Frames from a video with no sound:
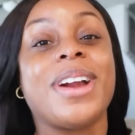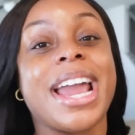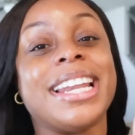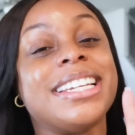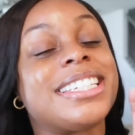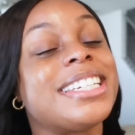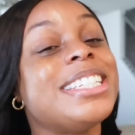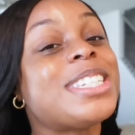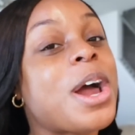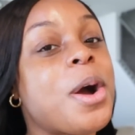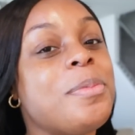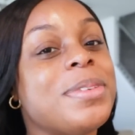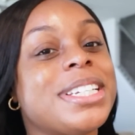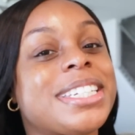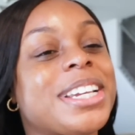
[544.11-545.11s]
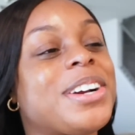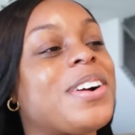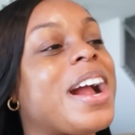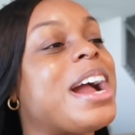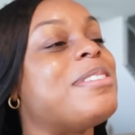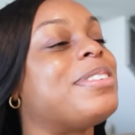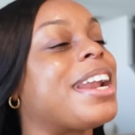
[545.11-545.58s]
ready. She told me she
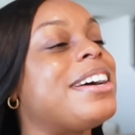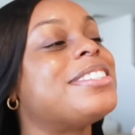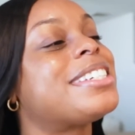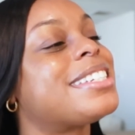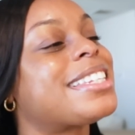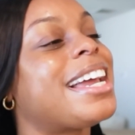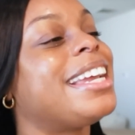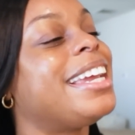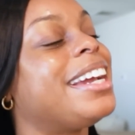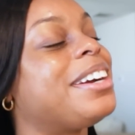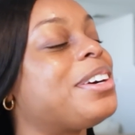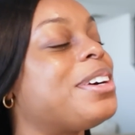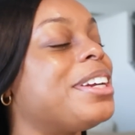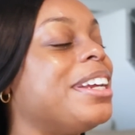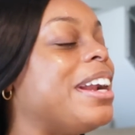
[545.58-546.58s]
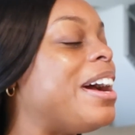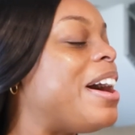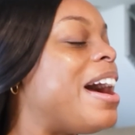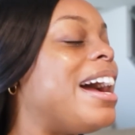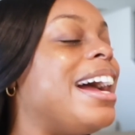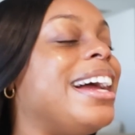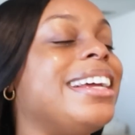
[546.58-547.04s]
cried, but I was just like, yeah, girl, you know,
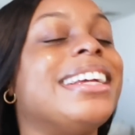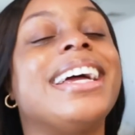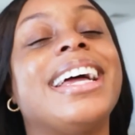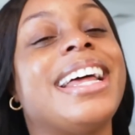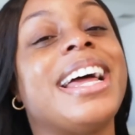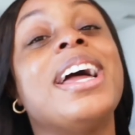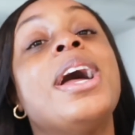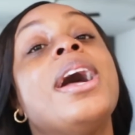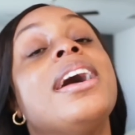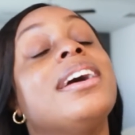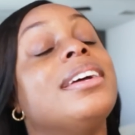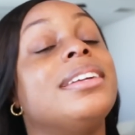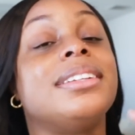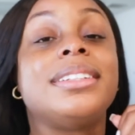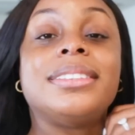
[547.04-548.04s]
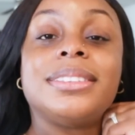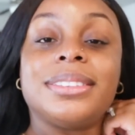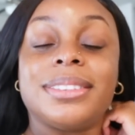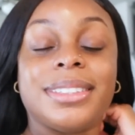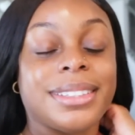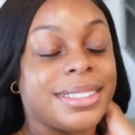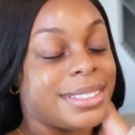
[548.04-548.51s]
I,
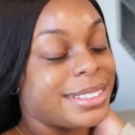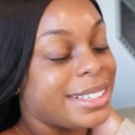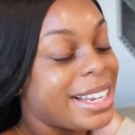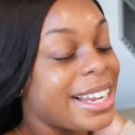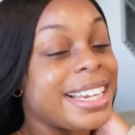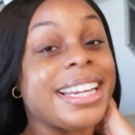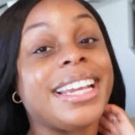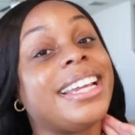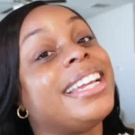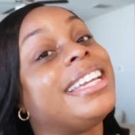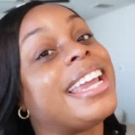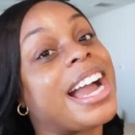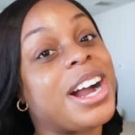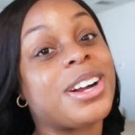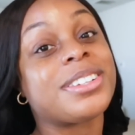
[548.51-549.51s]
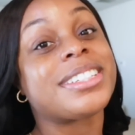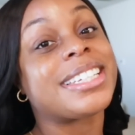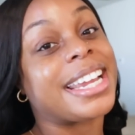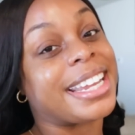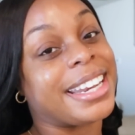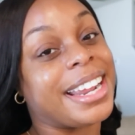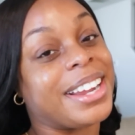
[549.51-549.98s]
huh, honey, y'all
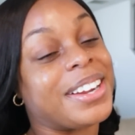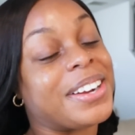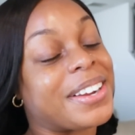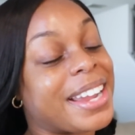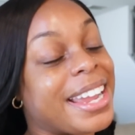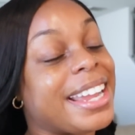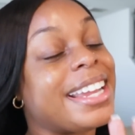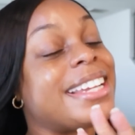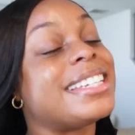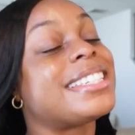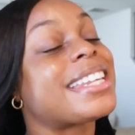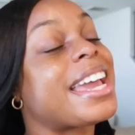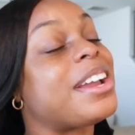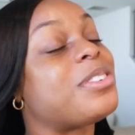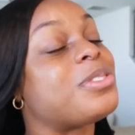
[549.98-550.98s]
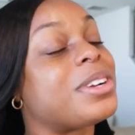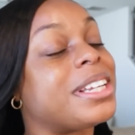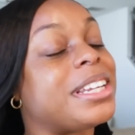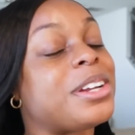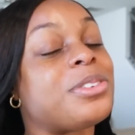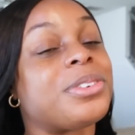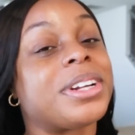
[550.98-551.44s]
check it out, okay? It's a
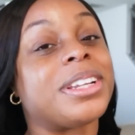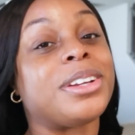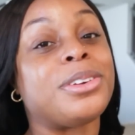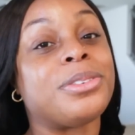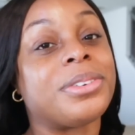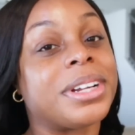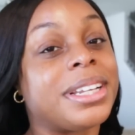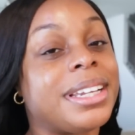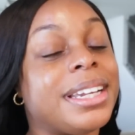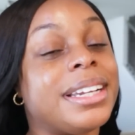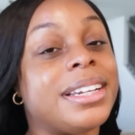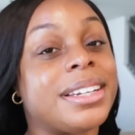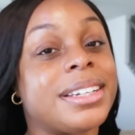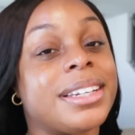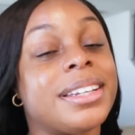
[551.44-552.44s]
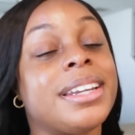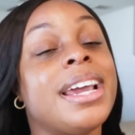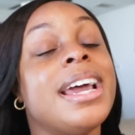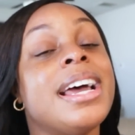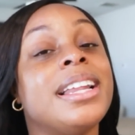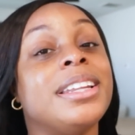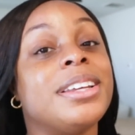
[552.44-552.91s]
really, really, really good
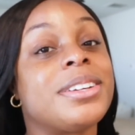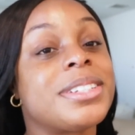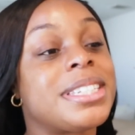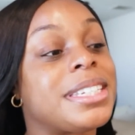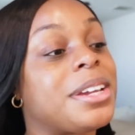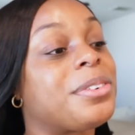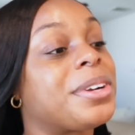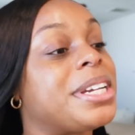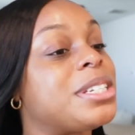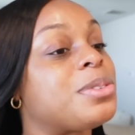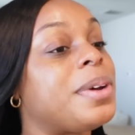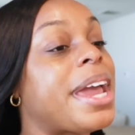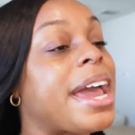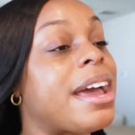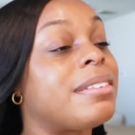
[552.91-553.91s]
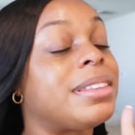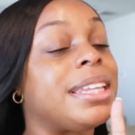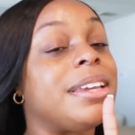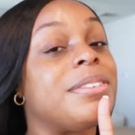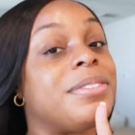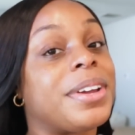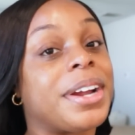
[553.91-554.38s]
little series. We have
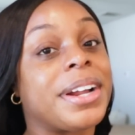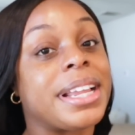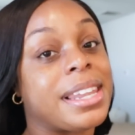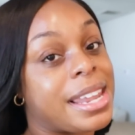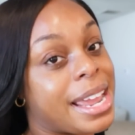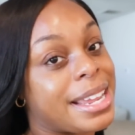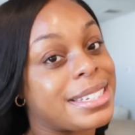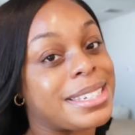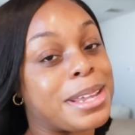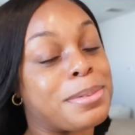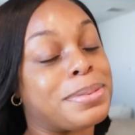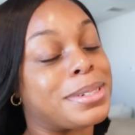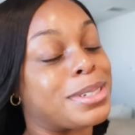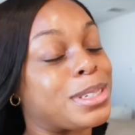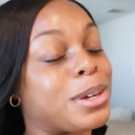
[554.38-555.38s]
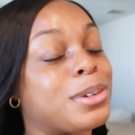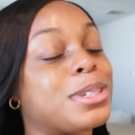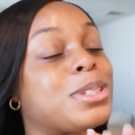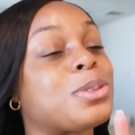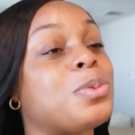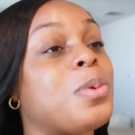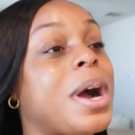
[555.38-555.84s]
the very last episode
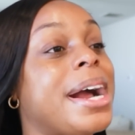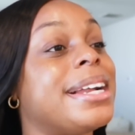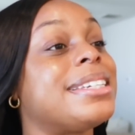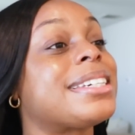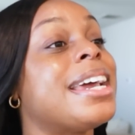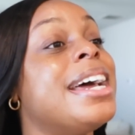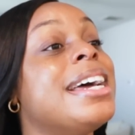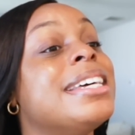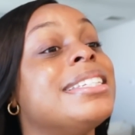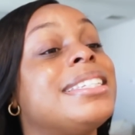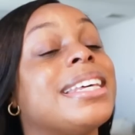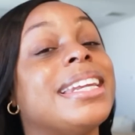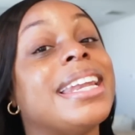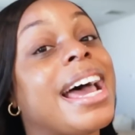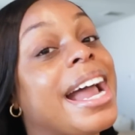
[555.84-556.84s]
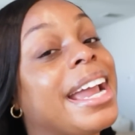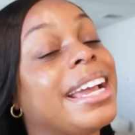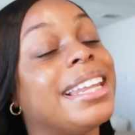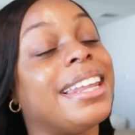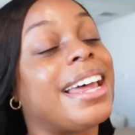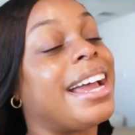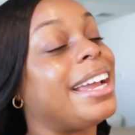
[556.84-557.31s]
to watch
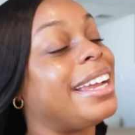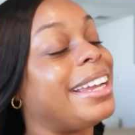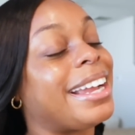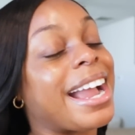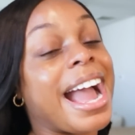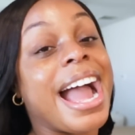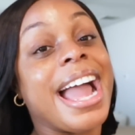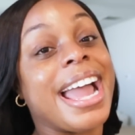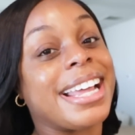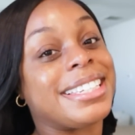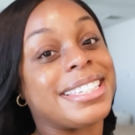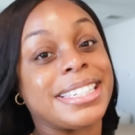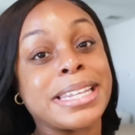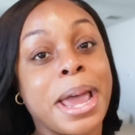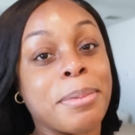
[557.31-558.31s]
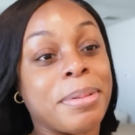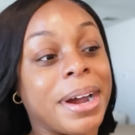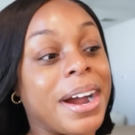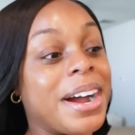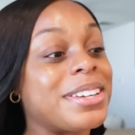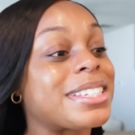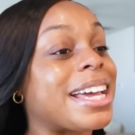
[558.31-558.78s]
tonight. Like, I had to tap
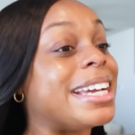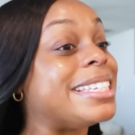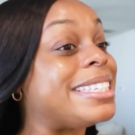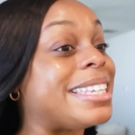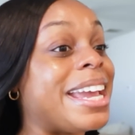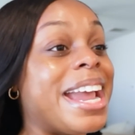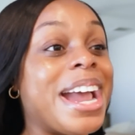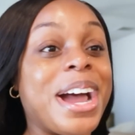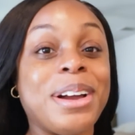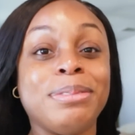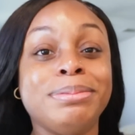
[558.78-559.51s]
out. I was like, Sam,